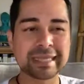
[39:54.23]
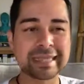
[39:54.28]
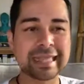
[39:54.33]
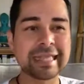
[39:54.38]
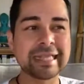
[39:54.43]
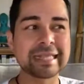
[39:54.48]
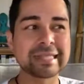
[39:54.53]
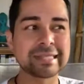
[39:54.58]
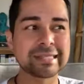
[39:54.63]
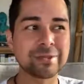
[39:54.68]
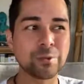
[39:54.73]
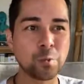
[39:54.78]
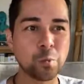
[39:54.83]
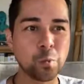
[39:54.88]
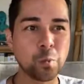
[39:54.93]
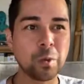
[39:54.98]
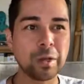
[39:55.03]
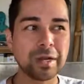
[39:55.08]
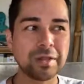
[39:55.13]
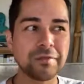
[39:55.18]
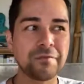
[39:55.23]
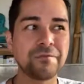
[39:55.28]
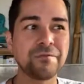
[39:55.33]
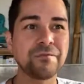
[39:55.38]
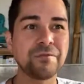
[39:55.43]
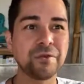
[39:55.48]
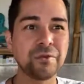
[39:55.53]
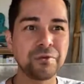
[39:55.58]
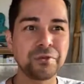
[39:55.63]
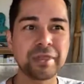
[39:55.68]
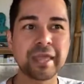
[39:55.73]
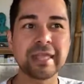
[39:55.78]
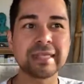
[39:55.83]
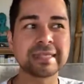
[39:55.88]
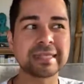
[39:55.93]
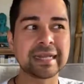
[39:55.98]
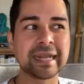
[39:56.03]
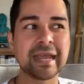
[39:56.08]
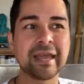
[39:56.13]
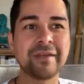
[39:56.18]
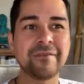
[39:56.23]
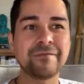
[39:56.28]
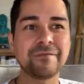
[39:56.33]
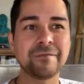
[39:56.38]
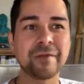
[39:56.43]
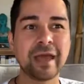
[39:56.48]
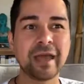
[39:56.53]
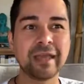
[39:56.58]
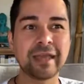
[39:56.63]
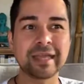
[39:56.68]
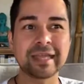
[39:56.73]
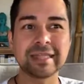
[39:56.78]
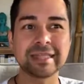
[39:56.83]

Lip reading: Because I think that's one of the few things that I